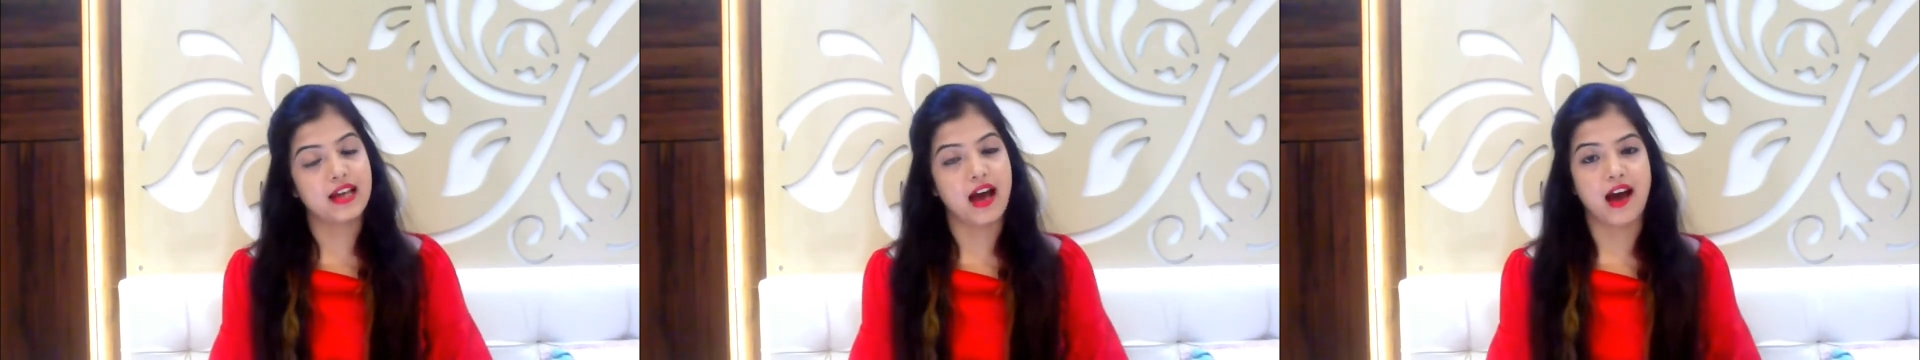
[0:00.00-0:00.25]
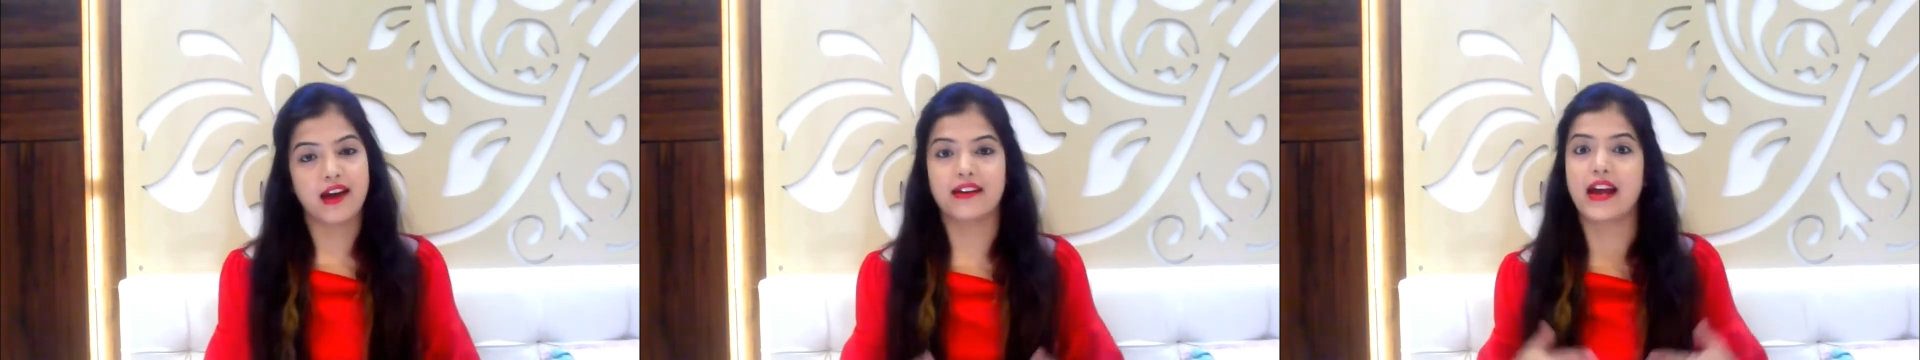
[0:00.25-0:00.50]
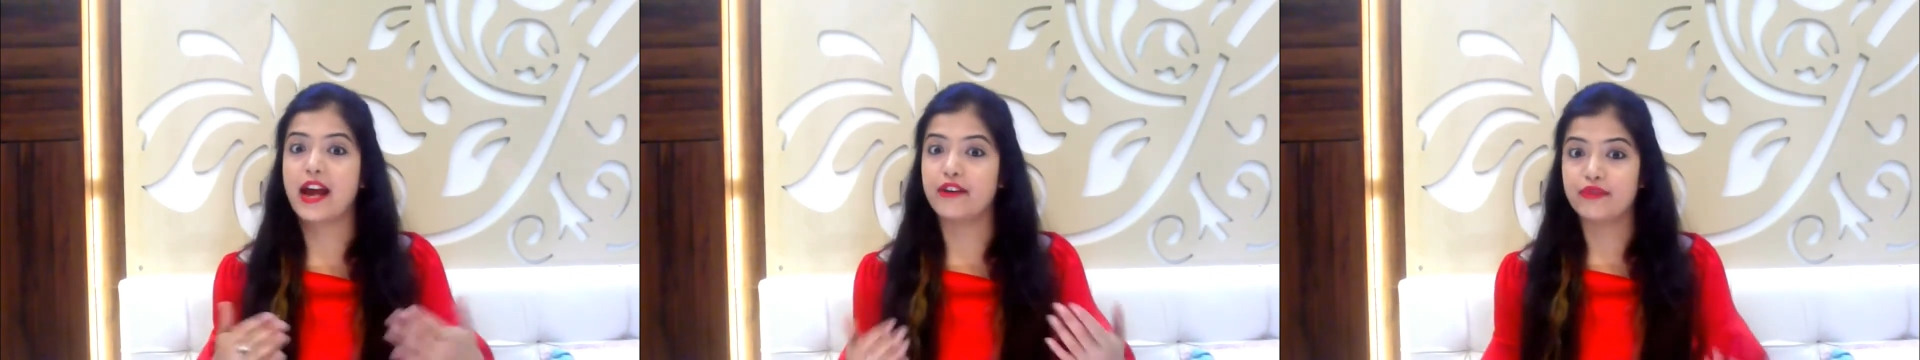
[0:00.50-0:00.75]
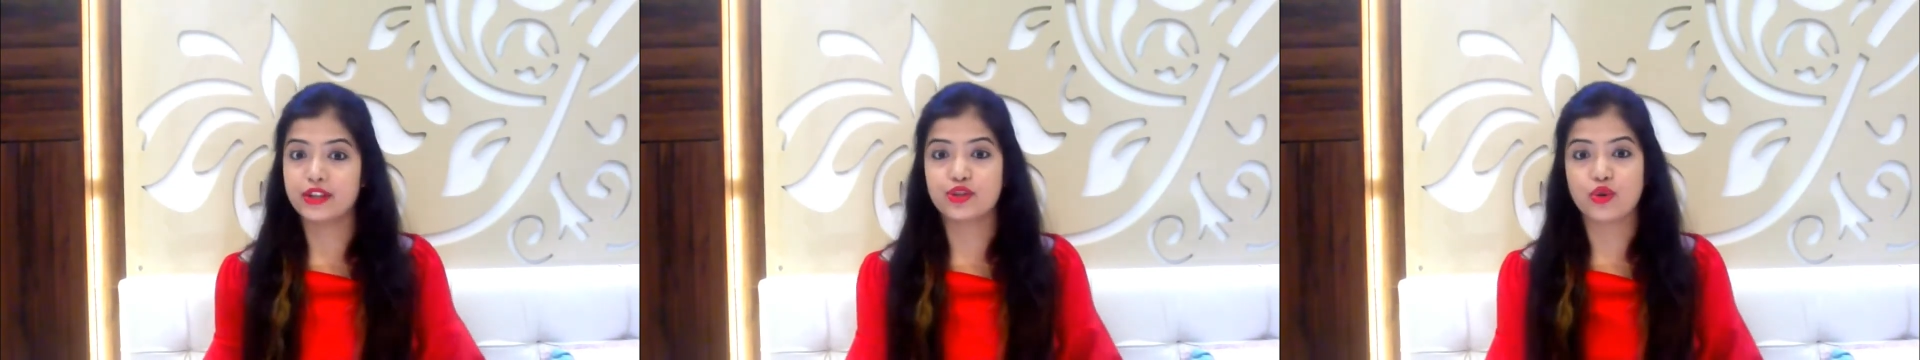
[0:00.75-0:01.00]
are
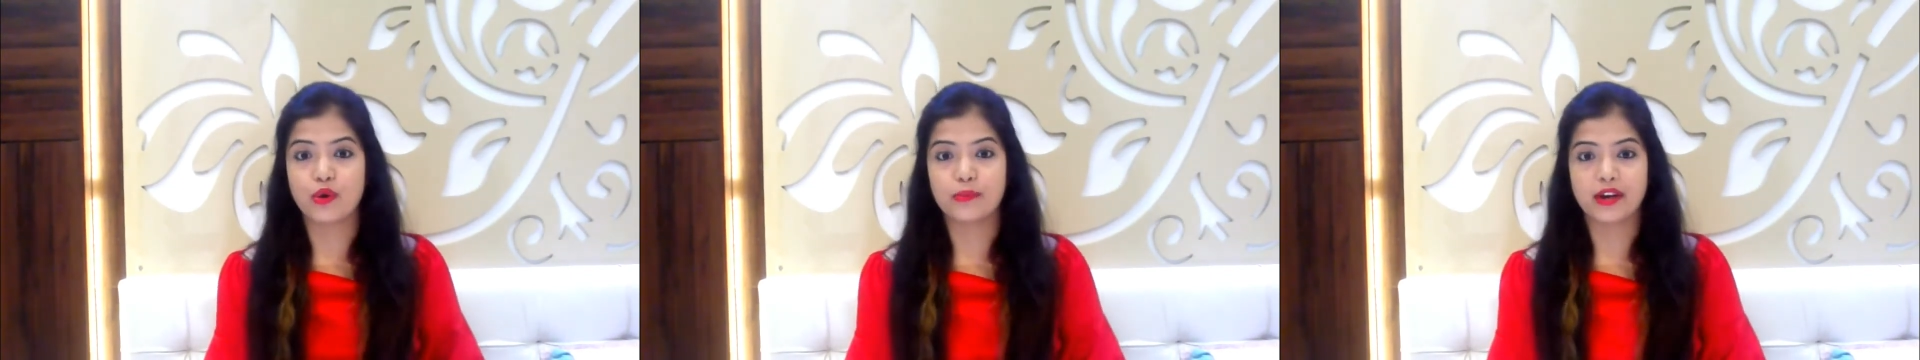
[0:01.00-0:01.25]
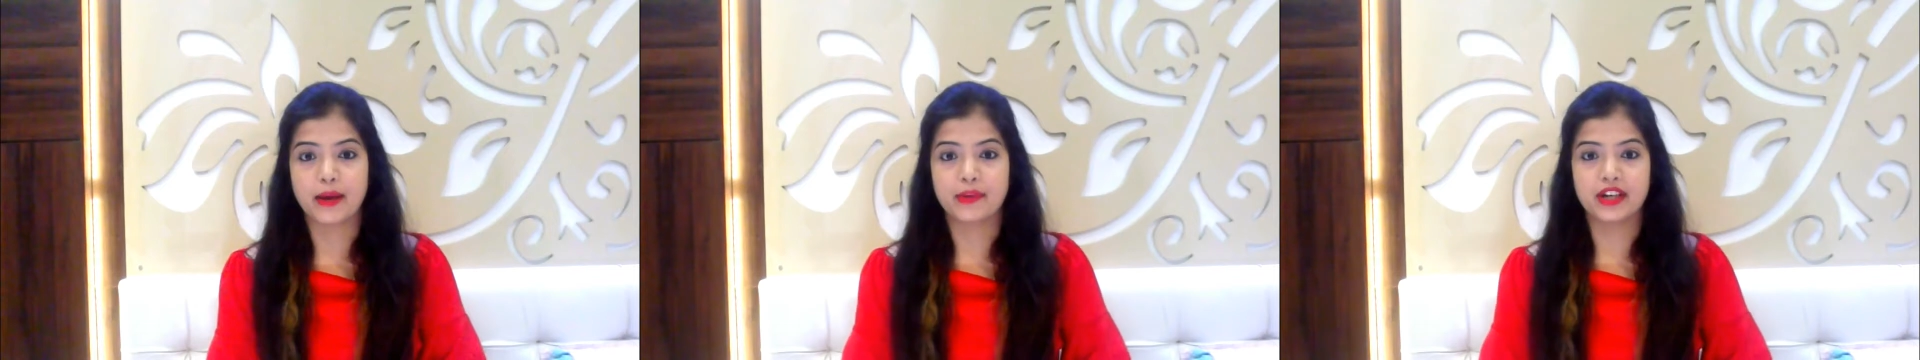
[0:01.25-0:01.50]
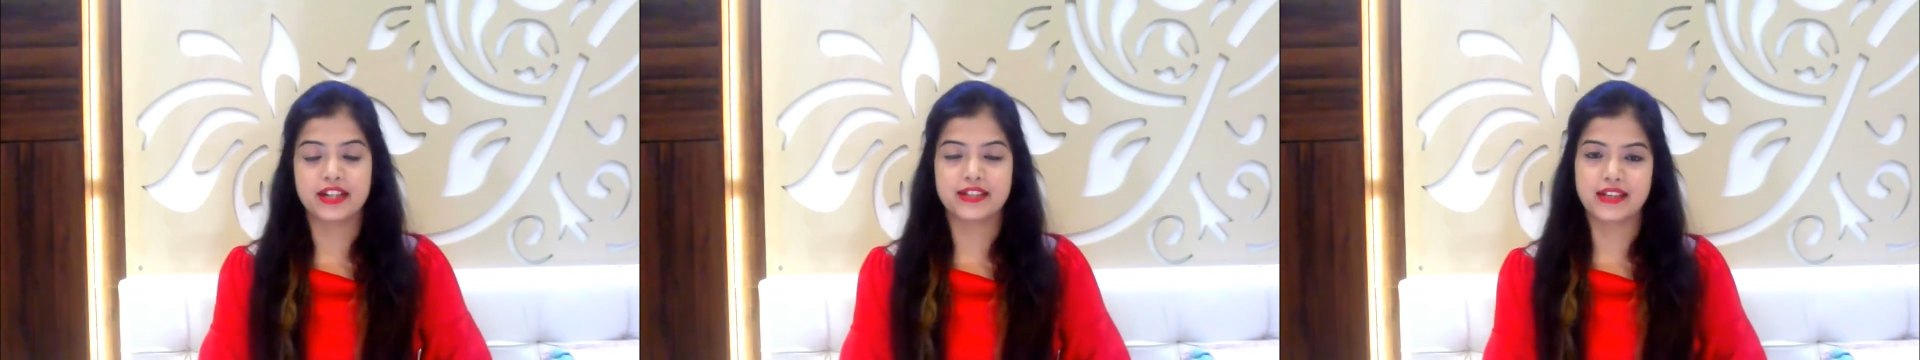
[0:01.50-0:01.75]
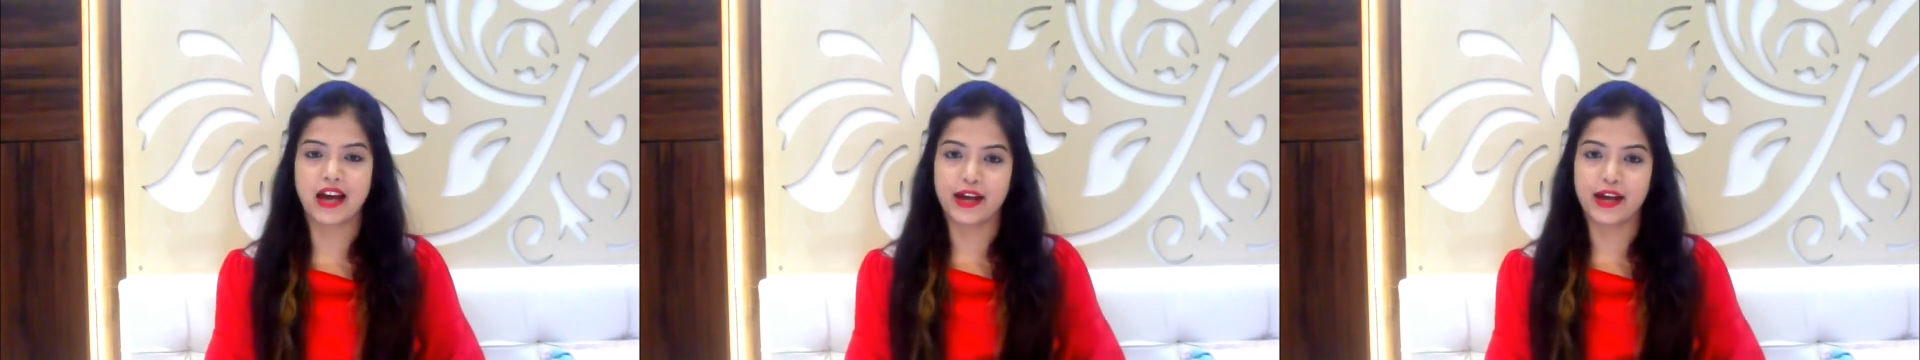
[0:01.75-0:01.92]
and which home remedies